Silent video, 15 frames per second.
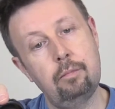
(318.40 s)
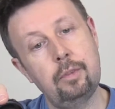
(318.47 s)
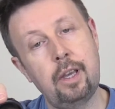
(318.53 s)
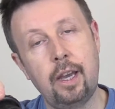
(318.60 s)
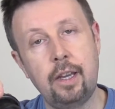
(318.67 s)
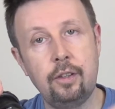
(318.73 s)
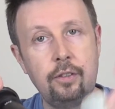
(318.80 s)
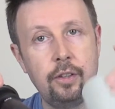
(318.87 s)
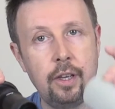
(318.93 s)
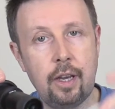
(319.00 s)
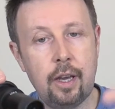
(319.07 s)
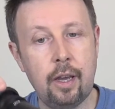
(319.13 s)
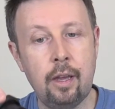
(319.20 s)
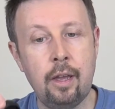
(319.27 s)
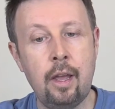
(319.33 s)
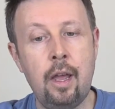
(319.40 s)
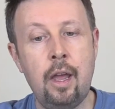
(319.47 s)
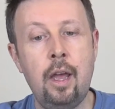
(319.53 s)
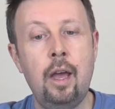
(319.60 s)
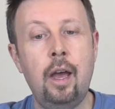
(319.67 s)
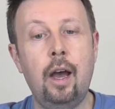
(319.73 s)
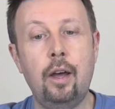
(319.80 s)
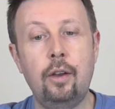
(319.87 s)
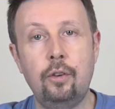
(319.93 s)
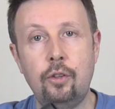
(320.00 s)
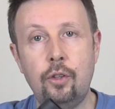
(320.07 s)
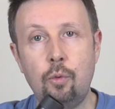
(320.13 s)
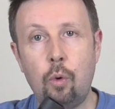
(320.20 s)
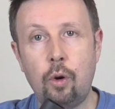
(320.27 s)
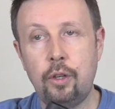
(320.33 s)
case here.
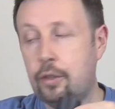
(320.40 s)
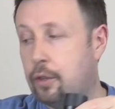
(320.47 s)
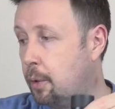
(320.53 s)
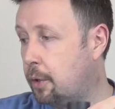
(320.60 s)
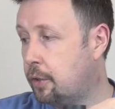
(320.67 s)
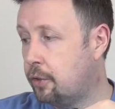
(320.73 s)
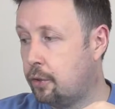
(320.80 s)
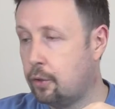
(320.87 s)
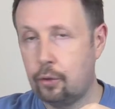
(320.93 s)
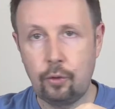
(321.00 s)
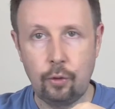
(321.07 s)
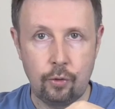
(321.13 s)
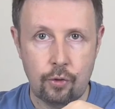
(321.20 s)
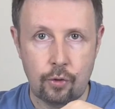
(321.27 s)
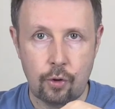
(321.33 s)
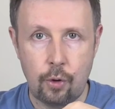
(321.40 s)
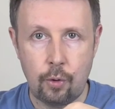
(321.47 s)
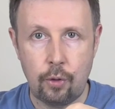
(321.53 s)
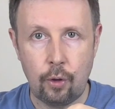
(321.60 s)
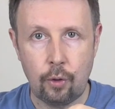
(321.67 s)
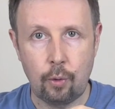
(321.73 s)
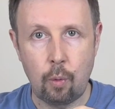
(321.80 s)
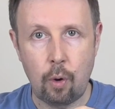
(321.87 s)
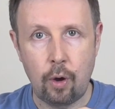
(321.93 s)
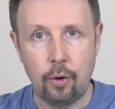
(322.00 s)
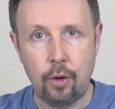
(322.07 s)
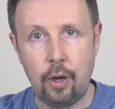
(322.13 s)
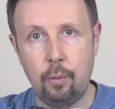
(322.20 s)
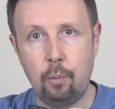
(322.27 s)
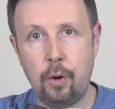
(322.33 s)
And what you do is you just unscrew the other
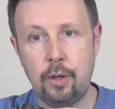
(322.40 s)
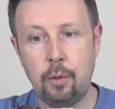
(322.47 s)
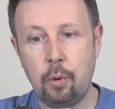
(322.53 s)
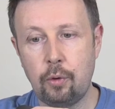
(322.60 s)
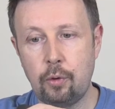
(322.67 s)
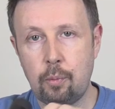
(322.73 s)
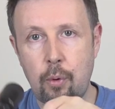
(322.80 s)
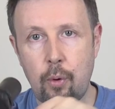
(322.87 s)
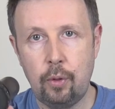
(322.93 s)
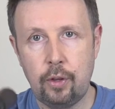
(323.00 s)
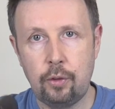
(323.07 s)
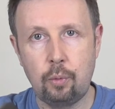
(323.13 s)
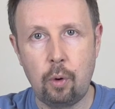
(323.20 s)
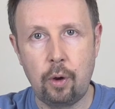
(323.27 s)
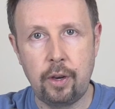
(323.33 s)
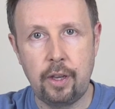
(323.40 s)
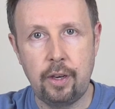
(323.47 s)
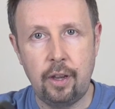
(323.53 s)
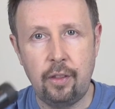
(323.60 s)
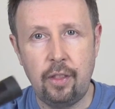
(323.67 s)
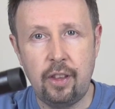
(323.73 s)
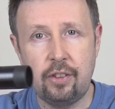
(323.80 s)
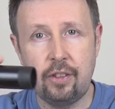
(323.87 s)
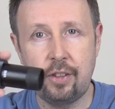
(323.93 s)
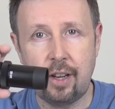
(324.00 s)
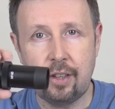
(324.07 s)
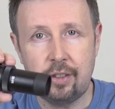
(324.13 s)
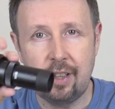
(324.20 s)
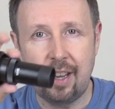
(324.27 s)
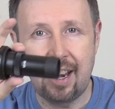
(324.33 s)
one, and when you want to put this one in, and this is
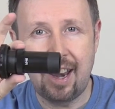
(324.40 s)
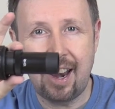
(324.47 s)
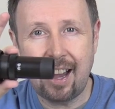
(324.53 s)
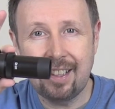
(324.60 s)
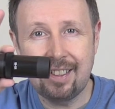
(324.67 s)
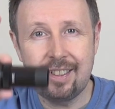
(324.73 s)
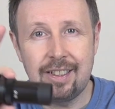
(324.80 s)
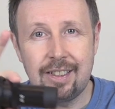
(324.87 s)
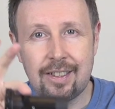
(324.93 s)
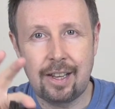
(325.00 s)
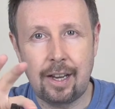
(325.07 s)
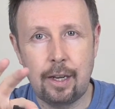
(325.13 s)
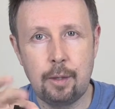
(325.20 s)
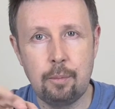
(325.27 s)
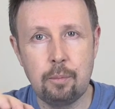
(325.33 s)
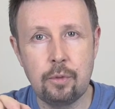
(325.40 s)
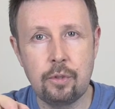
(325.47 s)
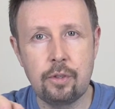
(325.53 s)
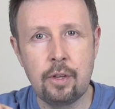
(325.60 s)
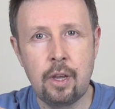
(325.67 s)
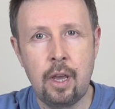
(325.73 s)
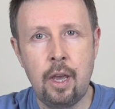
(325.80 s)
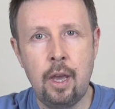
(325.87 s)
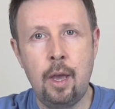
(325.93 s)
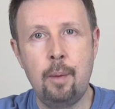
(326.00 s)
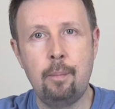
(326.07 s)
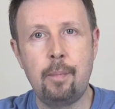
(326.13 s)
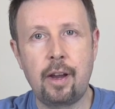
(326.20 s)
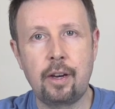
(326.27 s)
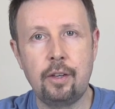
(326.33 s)
actually a 90 times
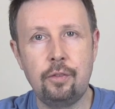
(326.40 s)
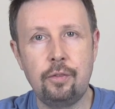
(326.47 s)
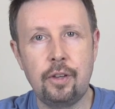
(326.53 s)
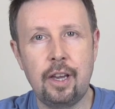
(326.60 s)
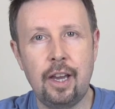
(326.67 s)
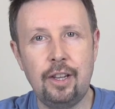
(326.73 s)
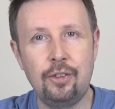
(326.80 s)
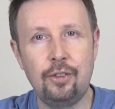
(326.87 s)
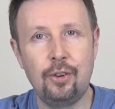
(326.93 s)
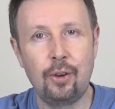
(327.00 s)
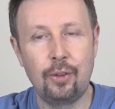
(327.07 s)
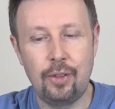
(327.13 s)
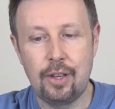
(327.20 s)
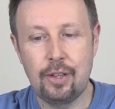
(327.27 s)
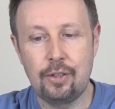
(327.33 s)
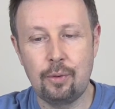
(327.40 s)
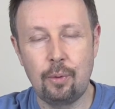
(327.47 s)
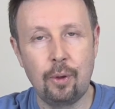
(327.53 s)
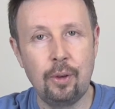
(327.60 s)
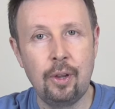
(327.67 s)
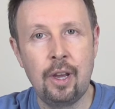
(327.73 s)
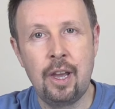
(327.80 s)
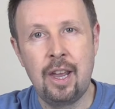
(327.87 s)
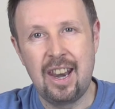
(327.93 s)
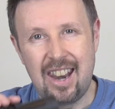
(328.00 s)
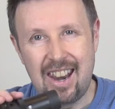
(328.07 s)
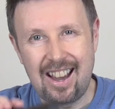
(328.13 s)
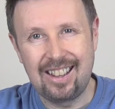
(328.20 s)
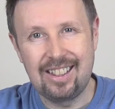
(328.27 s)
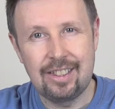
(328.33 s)
magnification on this one,
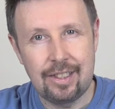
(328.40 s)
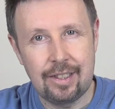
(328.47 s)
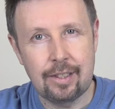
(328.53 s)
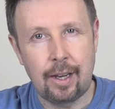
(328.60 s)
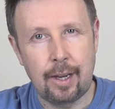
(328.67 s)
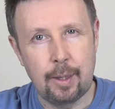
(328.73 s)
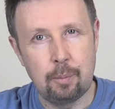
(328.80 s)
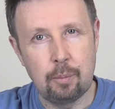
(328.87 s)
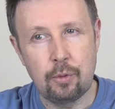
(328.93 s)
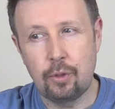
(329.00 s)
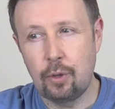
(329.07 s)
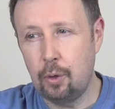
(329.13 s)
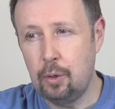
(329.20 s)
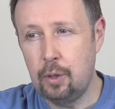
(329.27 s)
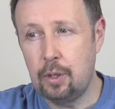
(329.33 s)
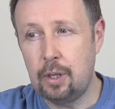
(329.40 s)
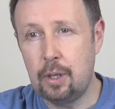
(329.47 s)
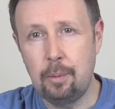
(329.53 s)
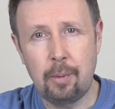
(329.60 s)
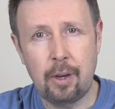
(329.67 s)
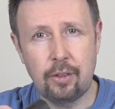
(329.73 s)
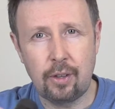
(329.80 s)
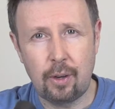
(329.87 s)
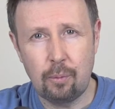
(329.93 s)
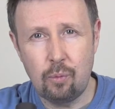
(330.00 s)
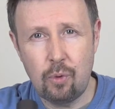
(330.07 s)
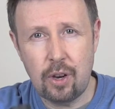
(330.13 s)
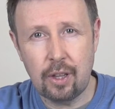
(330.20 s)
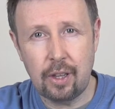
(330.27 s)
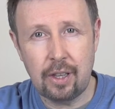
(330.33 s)
90 times. So you can imagine I'm
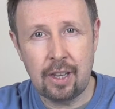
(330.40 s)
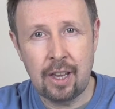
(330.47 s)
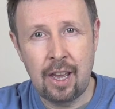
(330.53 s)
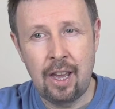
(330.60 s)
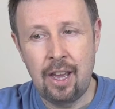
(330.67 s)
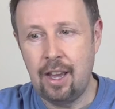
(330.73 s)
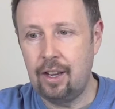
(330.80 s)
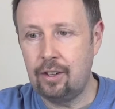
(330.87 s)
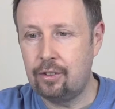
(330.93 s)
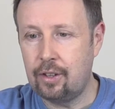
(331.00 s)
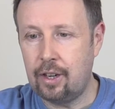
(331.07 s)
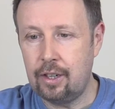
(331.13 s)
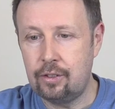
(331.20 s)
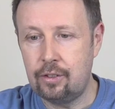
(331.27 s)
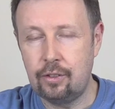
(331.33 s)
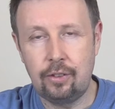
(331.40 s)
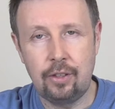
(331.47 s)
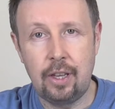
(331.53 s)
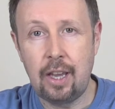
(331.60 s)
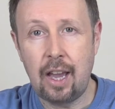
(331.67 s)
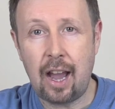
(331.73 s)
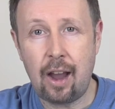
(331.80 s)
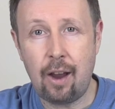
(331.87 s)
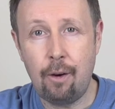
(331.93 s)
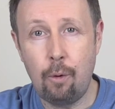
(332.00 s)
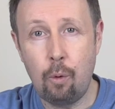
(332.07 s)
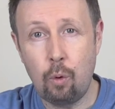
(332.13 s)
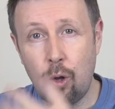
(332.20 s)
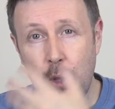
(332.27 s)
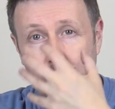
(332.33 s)
really excited to see
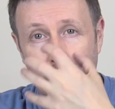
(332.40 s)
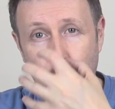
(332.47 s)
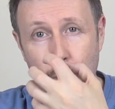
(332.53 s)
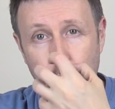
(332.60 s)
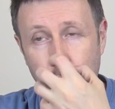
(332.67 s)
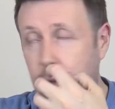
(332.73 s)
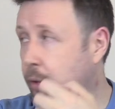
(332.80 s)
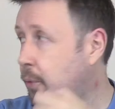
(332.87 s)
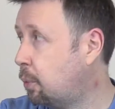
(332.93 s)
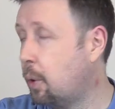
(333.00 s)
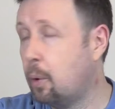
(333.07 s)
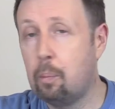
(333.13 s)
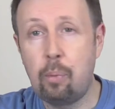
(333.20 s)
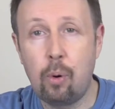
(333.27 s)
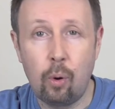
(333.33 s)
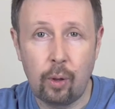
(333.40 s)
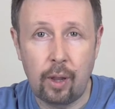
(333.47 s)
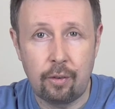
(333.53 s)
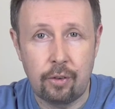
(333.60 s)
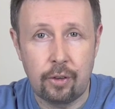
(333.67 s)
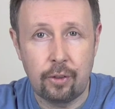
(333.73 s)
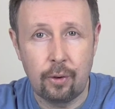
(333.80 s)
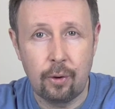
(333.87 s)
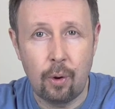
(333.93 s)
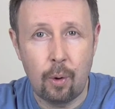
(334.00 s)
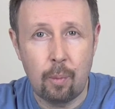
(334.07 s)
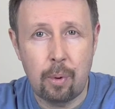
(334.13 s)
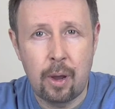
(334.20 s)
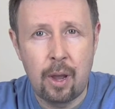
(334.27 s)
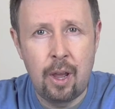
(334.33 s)
how close this will pull everything
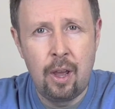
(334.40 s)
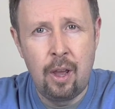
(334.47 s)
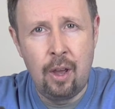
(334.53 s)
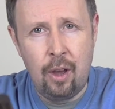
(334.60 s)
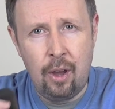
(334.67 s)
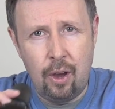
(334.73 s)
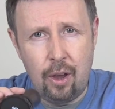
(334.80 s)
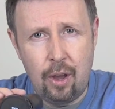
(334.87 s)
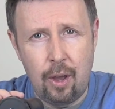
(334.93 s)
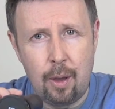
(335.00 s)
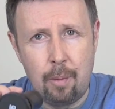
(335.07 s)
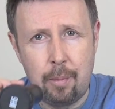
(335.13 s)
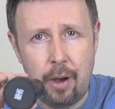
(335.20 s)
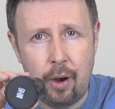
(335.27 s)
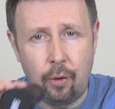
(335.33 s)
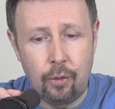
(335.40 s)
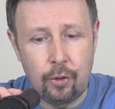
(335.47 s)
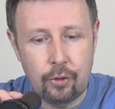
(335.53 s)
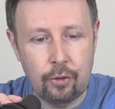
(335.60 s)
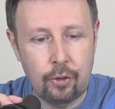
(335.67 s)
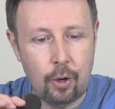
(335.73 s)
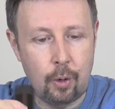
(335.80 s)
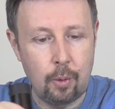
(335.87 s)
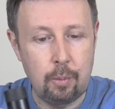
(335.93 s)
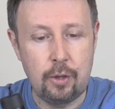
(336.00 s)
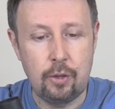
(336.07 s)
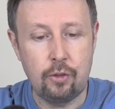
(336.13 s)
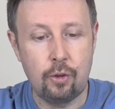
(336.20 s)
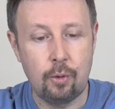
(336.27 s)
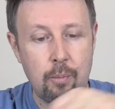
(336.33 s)
up on the scope.
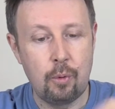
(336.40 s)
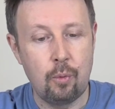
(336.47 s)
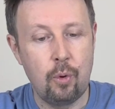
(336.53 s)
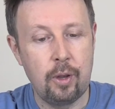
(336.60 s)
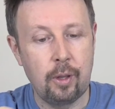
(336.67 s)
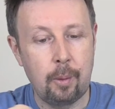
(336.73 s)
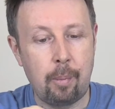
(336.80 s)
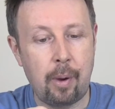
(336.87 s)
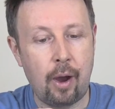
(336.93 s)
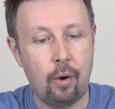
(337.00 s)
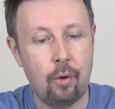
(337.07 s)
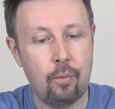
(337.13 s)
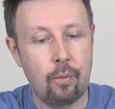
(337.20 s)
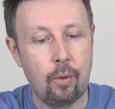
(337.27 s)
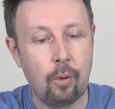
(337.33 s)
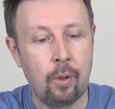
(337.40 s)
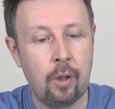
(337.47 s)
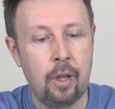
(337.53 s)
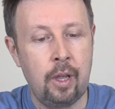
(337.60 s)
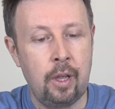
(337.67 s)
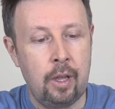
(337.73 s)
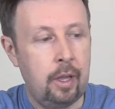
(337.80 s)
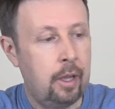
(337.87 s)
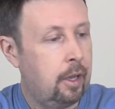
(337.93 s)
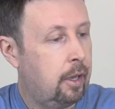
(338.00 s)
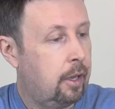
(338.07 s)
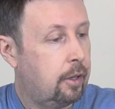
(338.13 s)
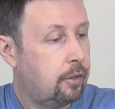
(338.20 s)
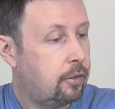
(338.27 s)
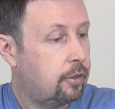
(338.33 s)
It should be really powerful.
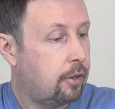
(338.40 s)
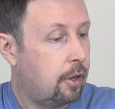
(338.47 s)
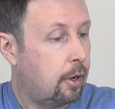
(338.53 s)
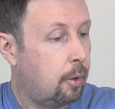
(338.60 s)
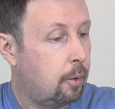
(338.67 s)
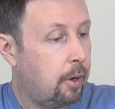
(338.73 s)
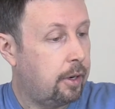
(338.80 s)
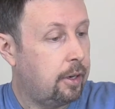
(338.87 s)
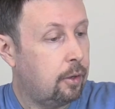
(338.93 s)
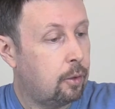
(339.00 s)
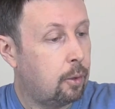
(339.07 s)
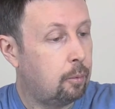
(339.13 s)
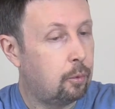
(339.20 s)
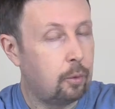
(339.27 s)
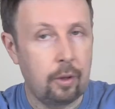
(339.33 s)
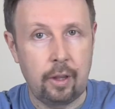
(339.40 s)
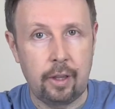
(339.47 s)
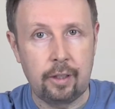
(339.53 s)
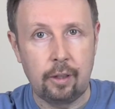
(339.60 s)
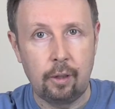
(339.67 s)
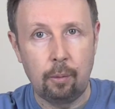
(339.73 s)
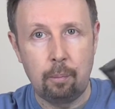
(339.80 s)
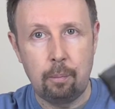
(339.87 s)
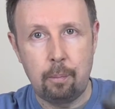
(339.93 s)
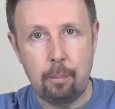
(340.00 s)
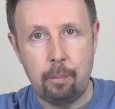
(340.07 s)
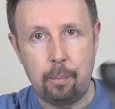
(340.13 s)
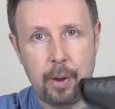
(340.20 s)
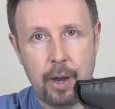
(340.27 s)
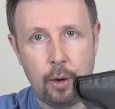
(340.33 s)
So, and it comes with a little
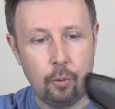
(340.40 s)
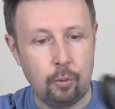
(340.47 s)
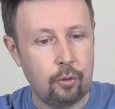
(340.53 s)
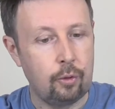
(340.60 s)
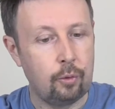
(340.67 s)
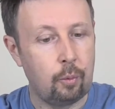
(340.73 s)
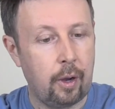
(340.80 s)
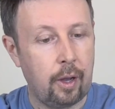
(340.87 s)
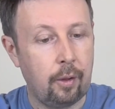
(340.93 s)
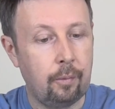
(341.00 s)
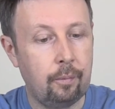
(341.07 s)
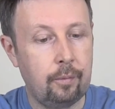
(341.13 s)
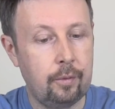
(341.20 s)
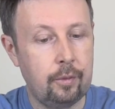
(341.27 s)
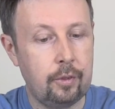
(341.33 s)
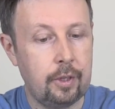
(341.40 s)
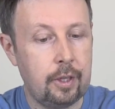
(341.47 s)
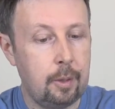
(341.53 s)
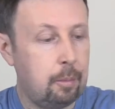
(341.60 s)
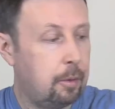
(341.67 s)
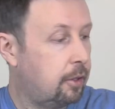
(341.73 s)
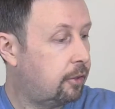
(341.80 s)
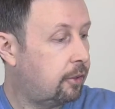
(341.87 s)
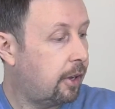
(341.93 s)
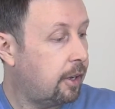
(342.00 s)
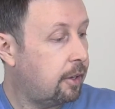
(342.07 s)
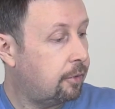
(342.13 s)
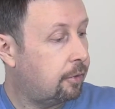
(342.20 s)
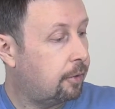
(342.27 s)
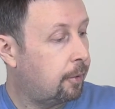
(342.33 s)
pouch as well to keep it
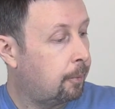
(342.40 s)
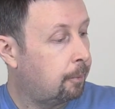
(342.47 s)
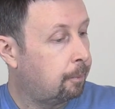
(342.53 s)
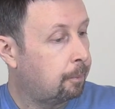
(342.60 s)
safe.